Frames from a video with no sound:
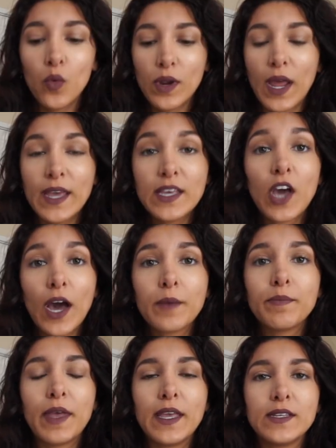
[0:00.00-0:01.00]
When I
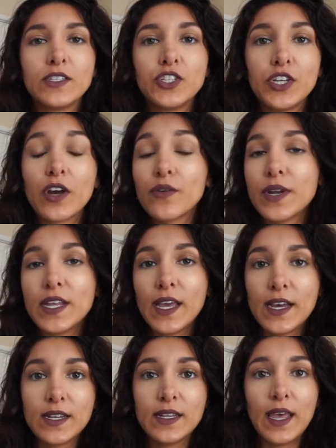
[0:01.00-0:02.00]
got Banks, she already
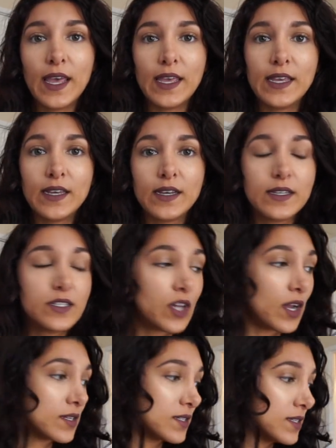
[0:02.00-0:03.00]
had a
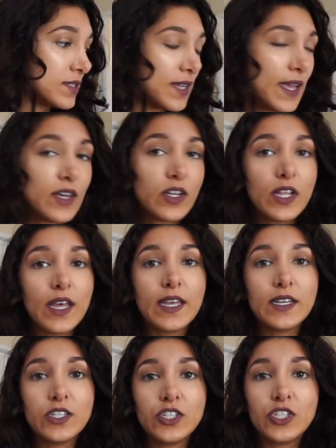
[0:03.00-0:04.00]
docked tail
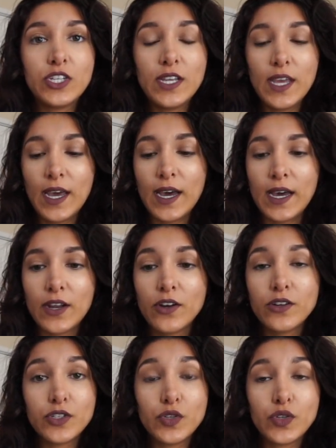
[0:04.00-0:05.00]
and she had
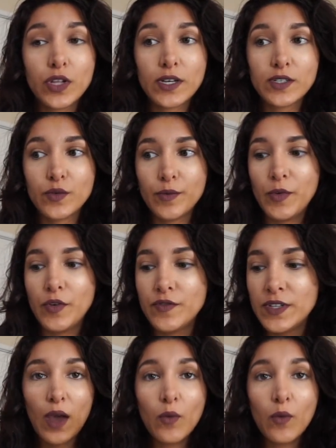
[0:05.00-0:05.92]
her dew claws removed.